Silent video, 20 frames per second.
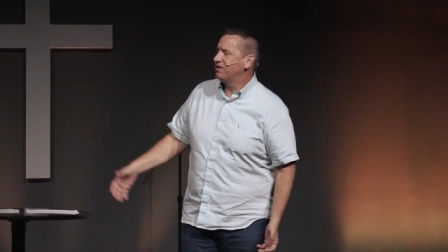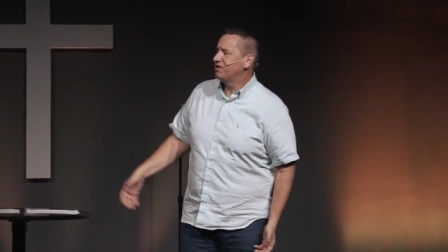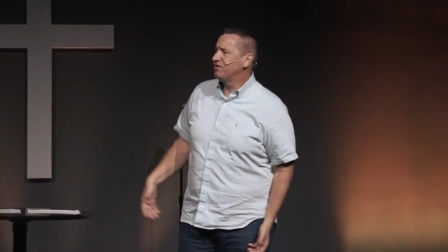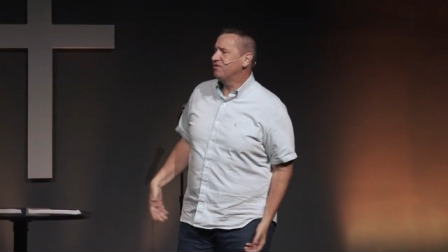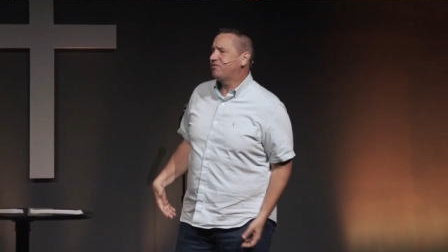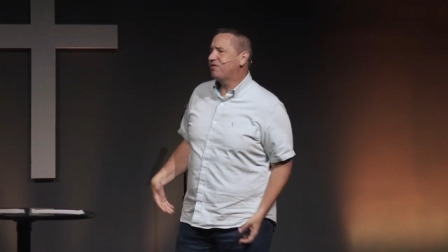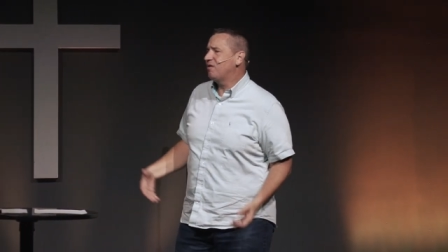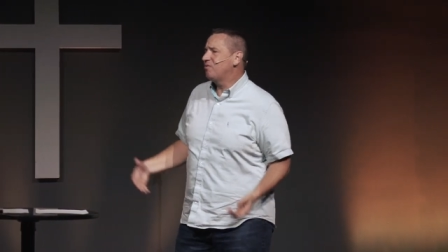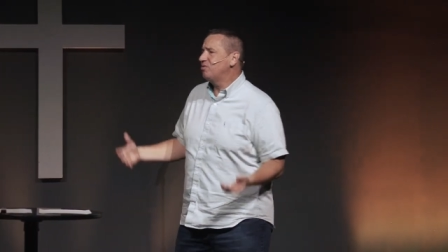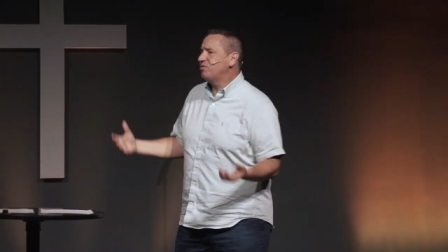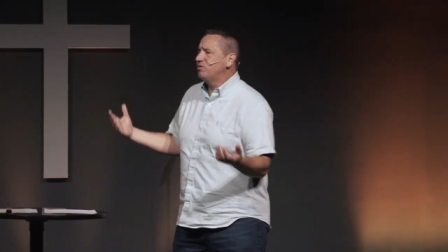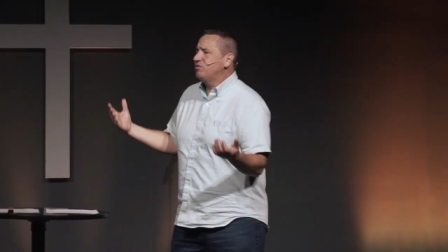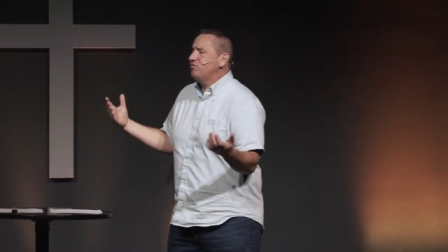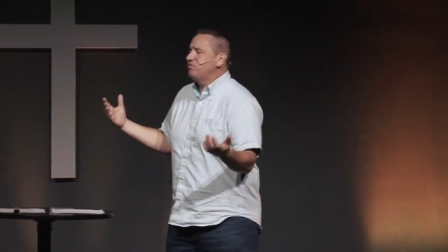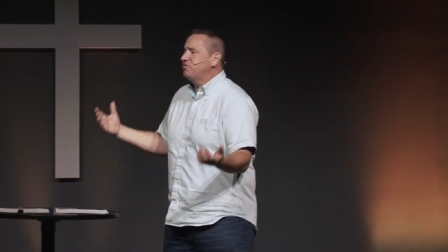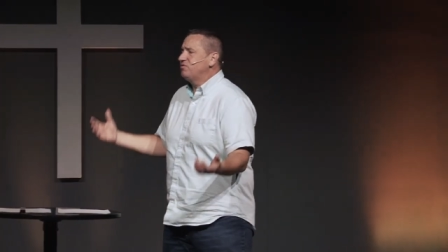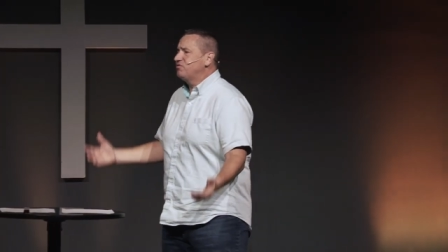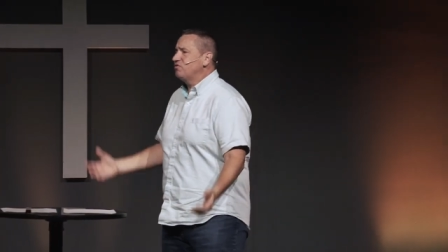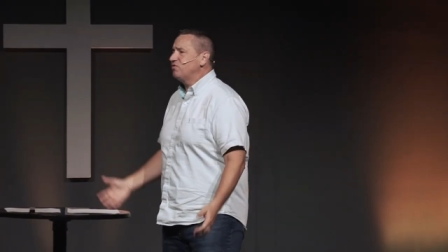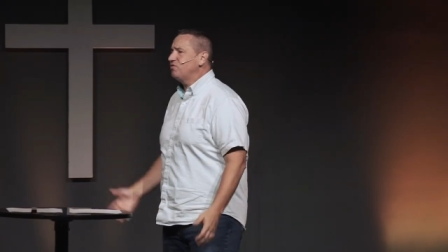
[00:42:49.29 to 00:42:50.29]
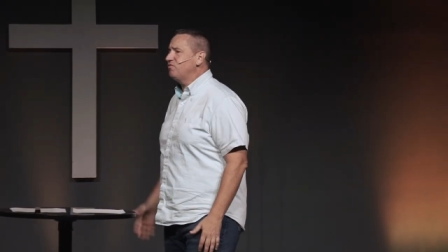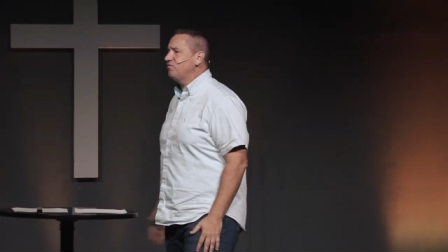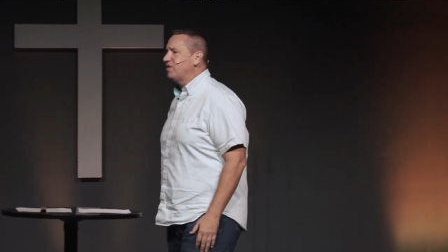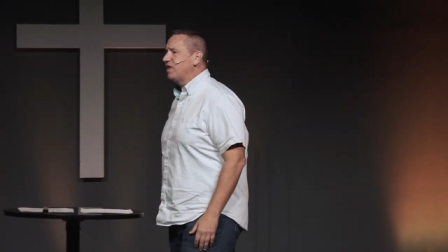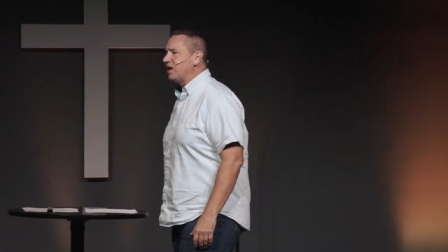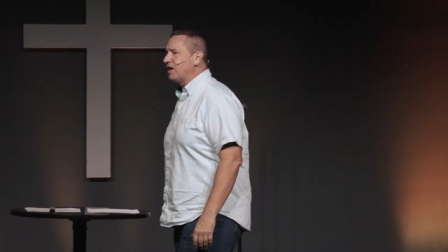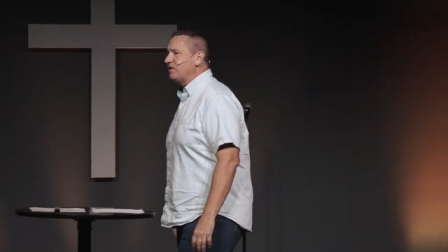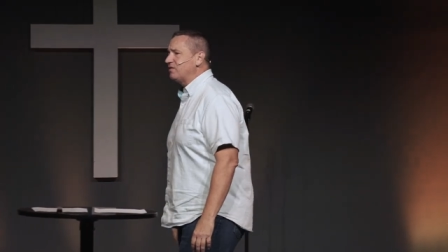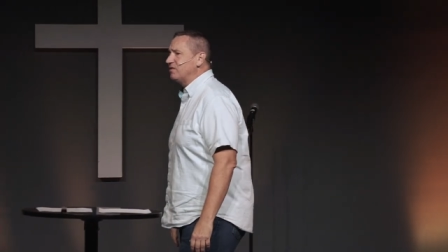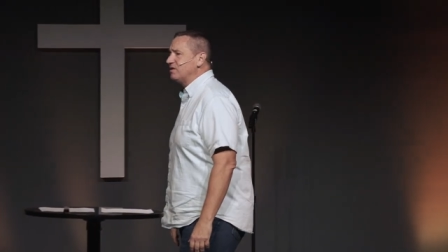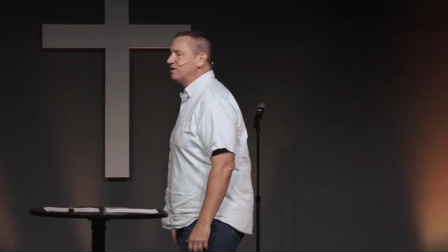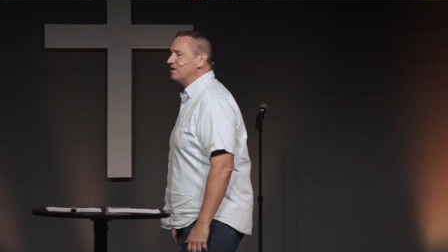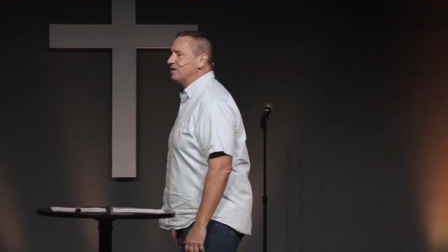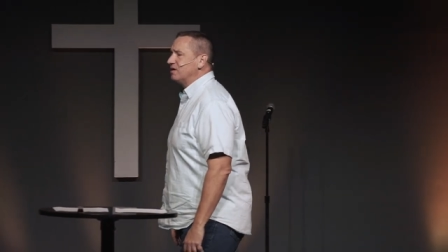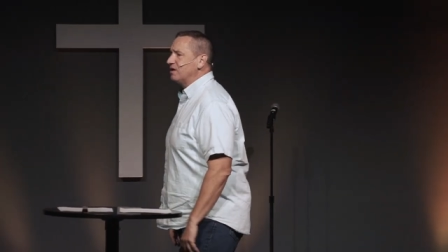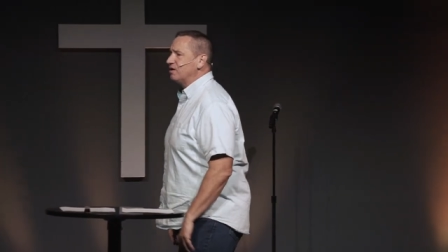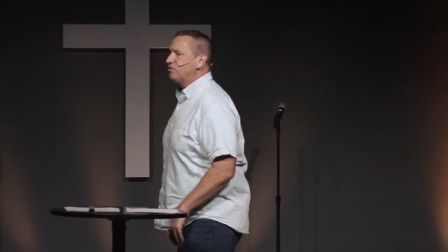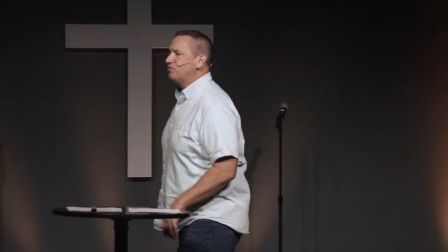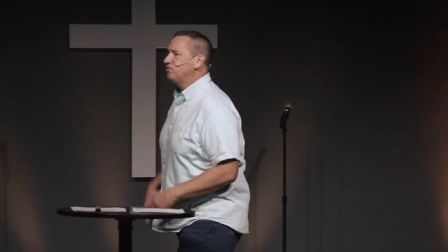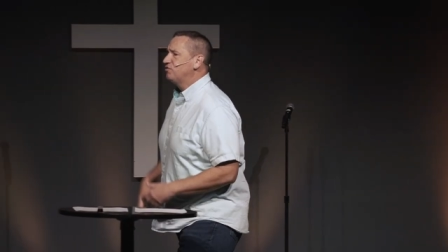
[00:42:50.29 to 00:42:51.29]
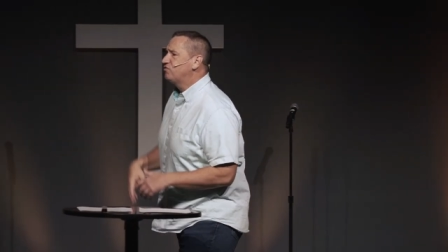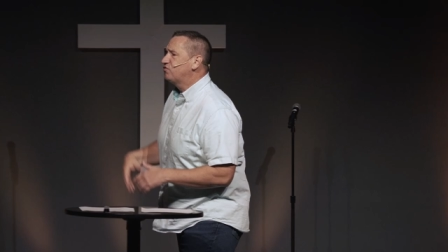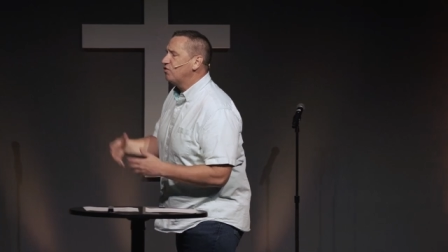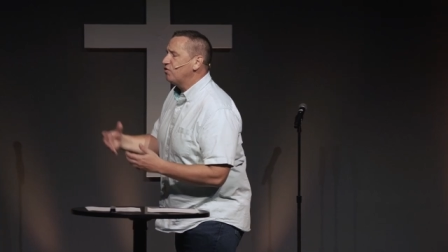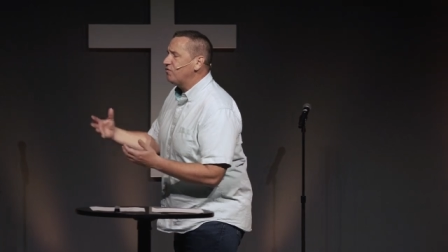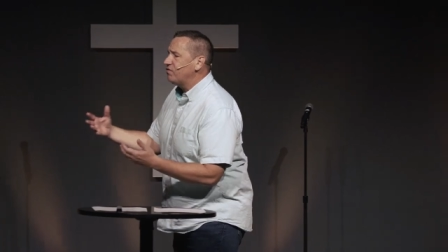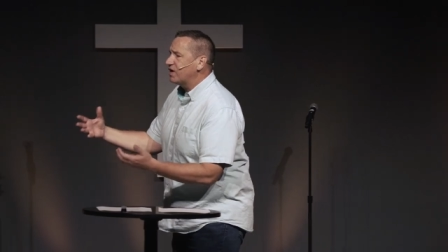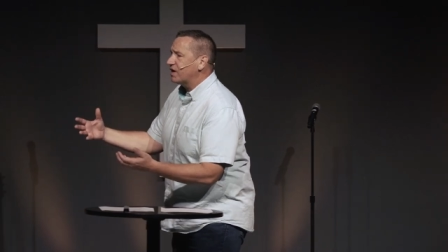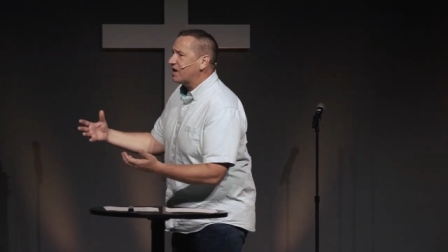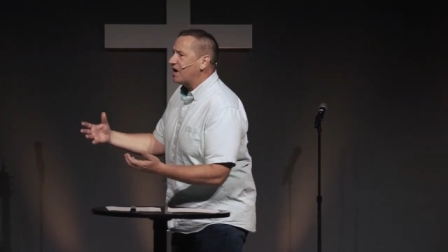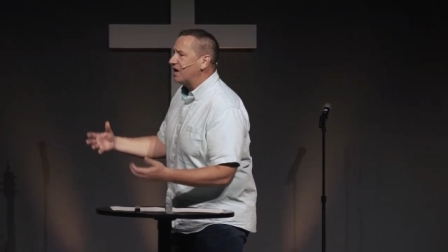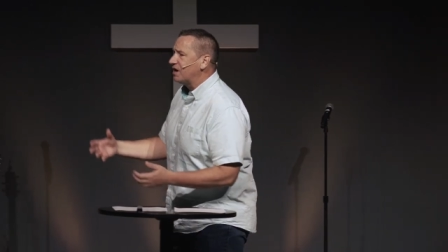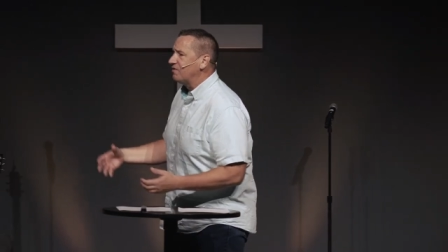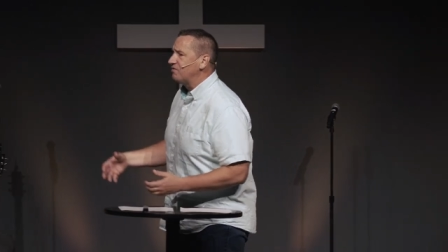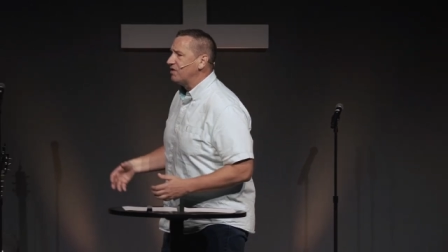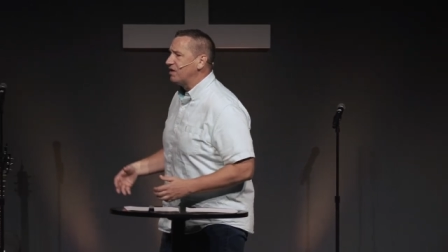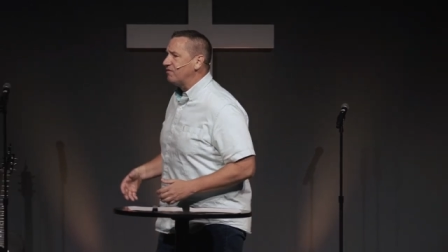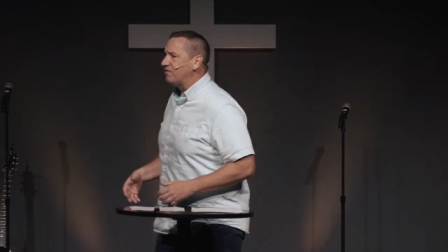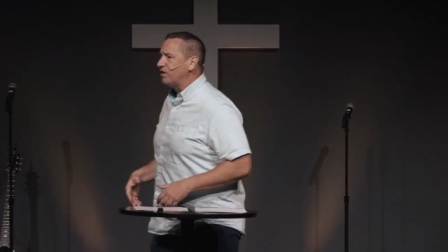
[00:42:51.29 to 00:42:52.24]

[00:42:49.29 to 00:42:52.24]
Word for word: You say, well, I don't deserve that. I don't deserve that kind of love.